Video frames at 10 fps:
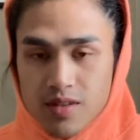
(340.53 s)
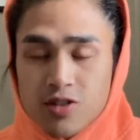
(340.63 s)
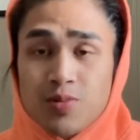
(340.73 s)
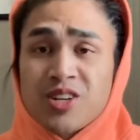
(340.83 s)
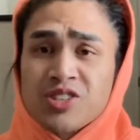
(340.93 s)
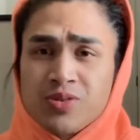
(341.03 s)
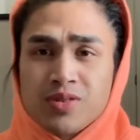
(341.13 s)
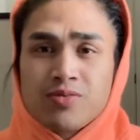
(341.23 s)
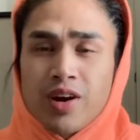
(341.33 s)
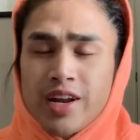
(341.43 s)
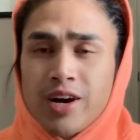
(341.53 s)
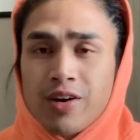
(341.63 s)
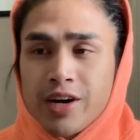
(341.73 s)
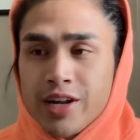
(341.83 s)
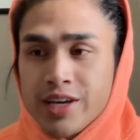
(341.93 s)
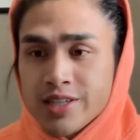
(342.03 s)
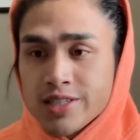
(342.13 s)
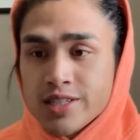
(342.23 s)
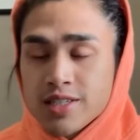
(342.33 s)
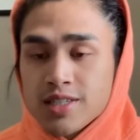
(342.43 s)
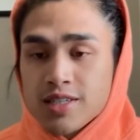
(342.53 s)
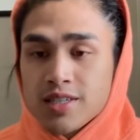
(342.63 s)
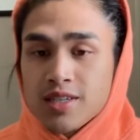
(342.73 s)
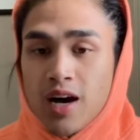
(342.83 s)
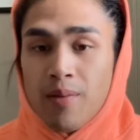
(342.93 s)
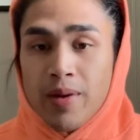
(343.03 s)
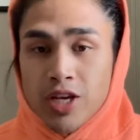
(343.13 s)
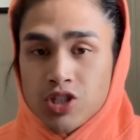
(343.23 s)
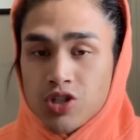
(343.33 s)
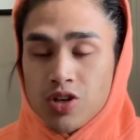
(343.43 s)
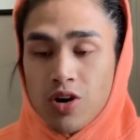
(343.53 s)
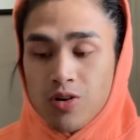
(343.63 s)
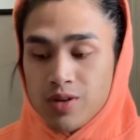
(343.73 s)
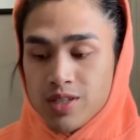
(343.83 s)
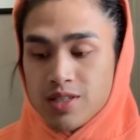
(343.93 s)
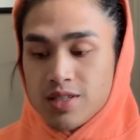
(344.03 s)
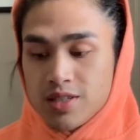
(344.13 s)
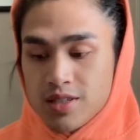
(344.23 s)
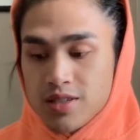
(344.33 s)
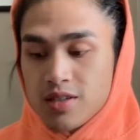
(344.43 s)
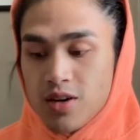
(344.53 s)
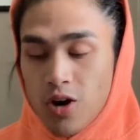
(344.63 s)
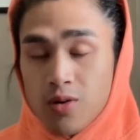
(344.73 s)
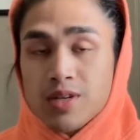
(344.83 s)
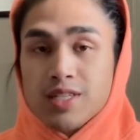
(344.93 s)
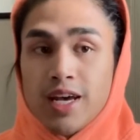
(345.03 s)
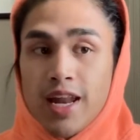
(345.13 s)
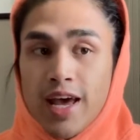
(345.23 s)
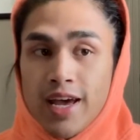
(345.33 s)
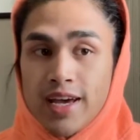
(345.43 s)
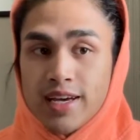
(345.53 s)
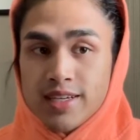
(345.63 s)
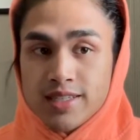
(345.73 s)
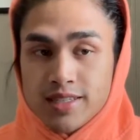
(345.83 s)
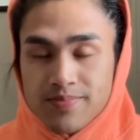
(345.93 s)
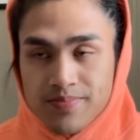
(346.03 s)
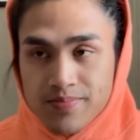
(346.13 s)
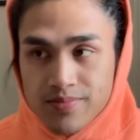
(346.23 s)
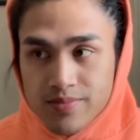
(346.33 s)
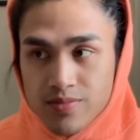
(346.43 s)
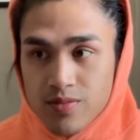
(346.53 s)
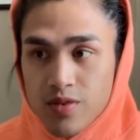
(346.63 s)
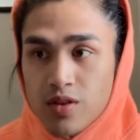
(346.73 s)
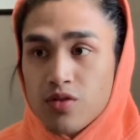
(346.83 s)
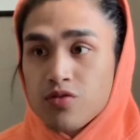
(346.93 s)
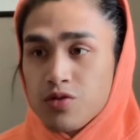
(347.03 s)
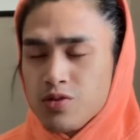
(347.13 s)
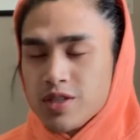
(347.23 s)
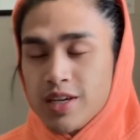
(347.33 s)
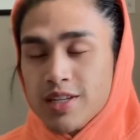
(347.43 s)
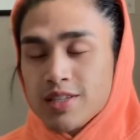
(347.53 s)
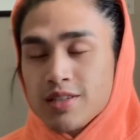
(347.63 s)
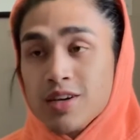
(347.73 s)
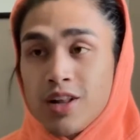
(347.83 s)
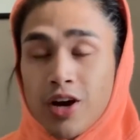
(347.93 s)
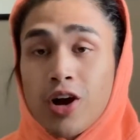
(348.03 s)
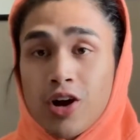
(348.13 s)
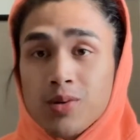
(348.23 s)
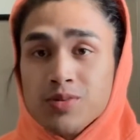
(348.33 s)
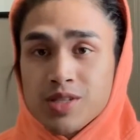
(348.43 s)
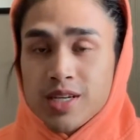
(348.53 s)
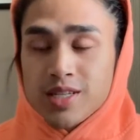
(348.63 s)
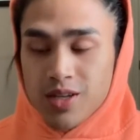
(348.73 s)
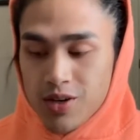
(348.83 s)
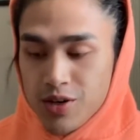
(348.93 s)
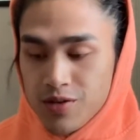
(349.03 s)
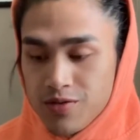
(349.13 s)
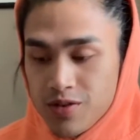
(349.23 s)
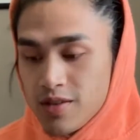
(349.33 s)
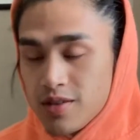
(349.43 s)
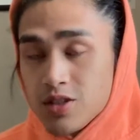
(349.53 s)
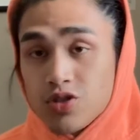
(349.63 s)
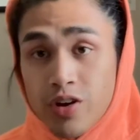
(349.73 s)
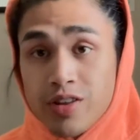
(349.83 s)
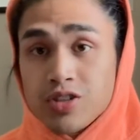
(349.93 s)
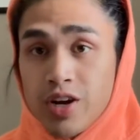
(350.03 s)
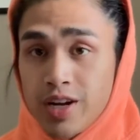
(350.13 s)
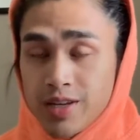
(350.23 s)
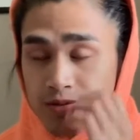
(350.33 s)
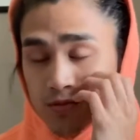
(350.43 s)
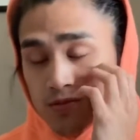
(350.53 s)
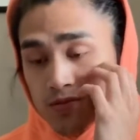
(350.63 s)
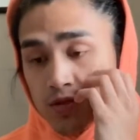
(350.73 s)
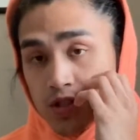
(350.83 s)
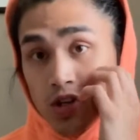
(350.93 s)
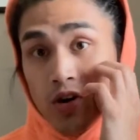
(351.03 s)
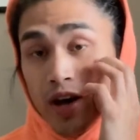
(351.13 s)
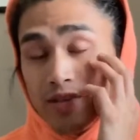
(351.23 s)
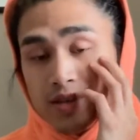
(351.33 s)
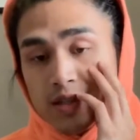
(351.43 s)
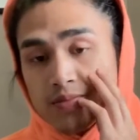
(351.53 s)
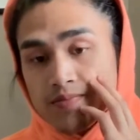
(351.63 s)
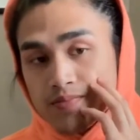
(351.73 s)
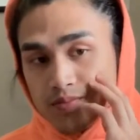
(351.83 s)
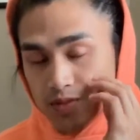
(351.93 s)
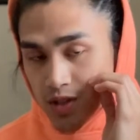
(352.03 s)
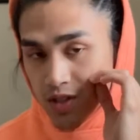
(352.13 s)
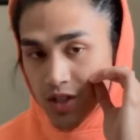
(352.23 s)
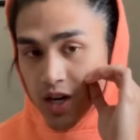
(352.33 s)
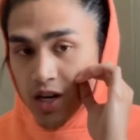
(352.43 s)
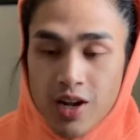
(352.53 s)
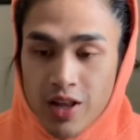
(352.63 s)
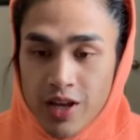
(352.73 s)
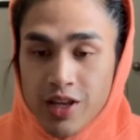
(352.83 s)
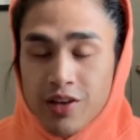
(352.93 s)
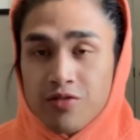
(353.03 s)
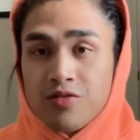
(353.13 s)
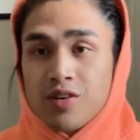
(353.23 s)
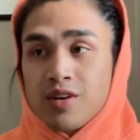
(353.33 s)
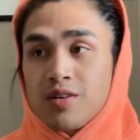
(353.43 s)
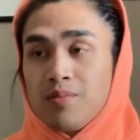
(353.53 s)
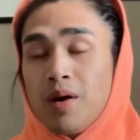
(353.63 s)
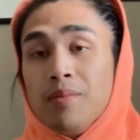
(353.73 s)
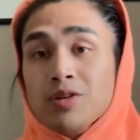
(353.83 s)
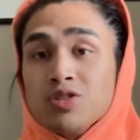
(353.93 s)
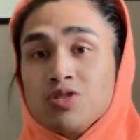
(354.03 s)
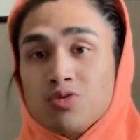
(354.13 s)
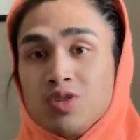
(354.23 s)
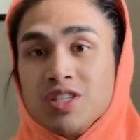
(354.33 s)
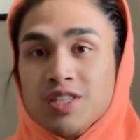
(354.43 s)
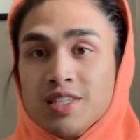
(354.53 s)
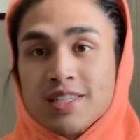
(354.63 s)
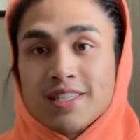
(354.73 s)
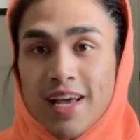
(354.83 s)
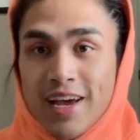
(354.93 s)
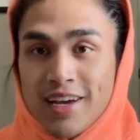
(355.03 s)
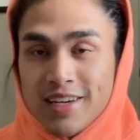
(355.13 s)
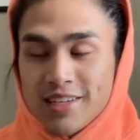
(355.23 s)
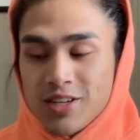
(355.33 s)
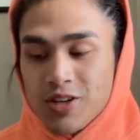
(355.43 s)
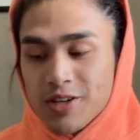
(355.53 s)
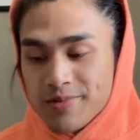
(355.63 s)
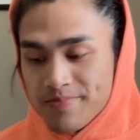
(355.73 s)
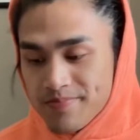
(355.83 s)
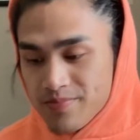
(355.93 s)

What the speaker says: Especially right now cutting, I make sure to always get a few sets, not like a couple sets of strength training, just go heavy, just to kind of like give my muscles a reason to stay, you know.